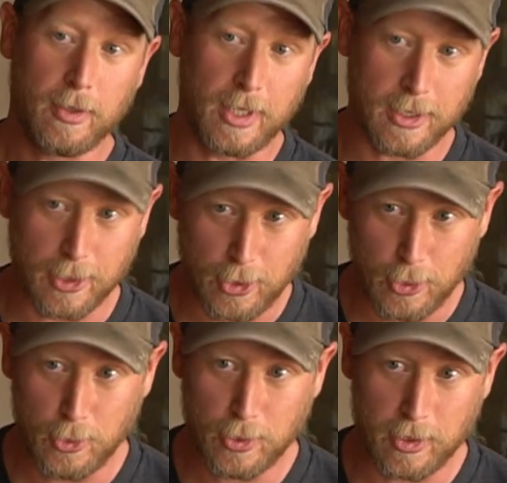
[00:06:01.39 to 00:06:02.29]
get to
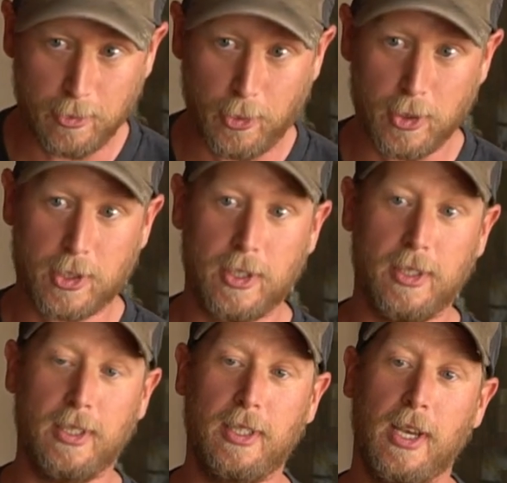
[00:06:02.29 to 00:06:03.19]
use,
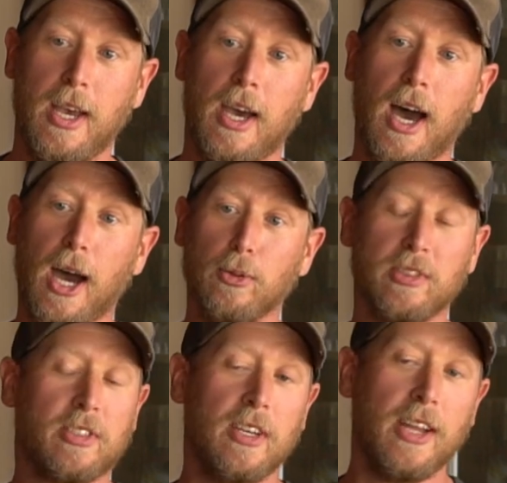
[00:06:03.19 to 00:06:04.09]
unfortunately, we
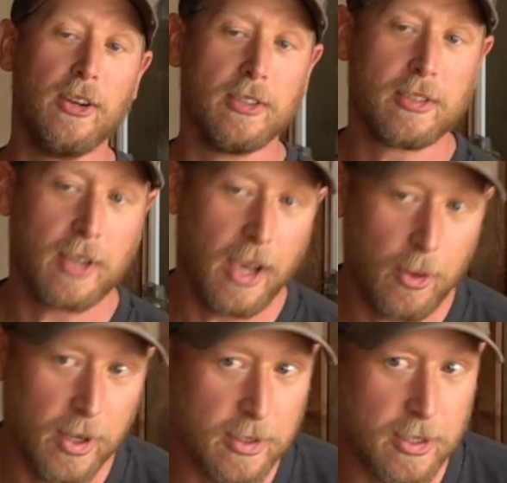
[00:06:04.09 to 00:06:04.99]
send down to
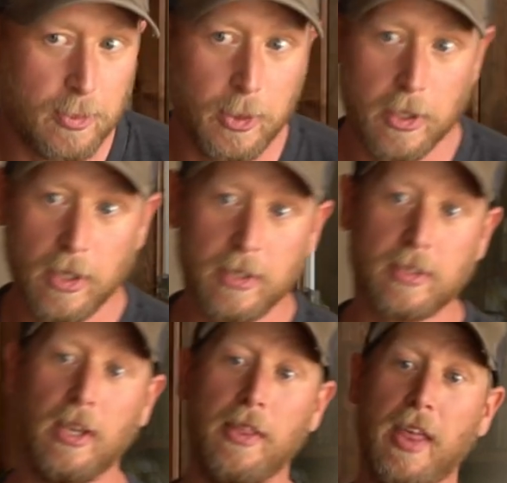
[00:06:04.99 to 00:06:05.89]
Skagway
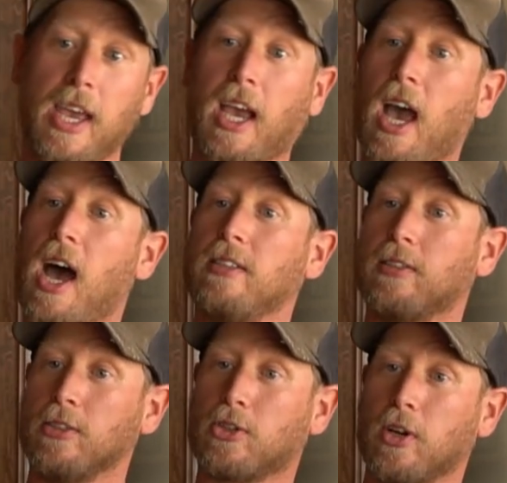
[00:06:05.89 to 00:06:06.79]
Spirits and they
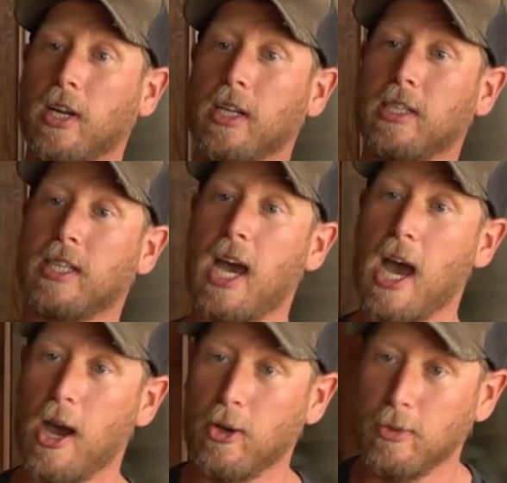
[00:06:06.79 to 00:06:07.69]
concentrate it
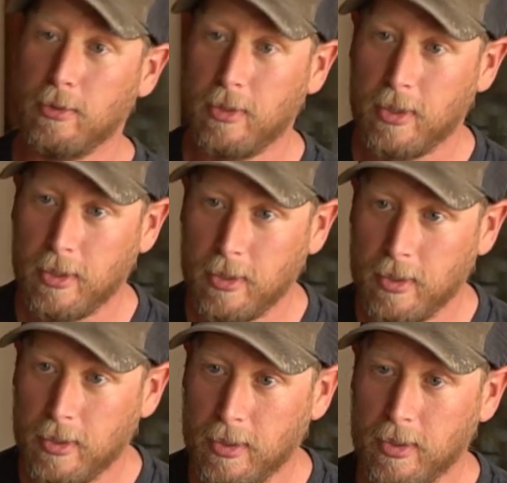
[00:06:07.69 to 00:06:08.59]
down,
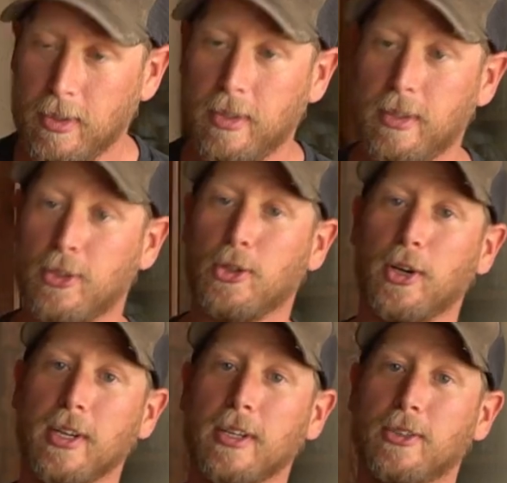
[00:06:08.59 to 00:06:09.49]

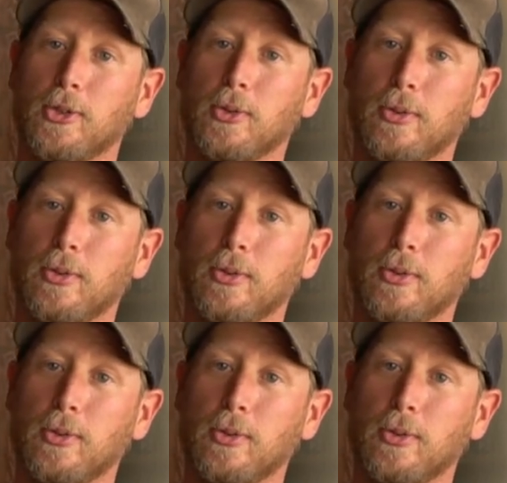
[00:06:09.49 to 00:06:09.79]
turn it into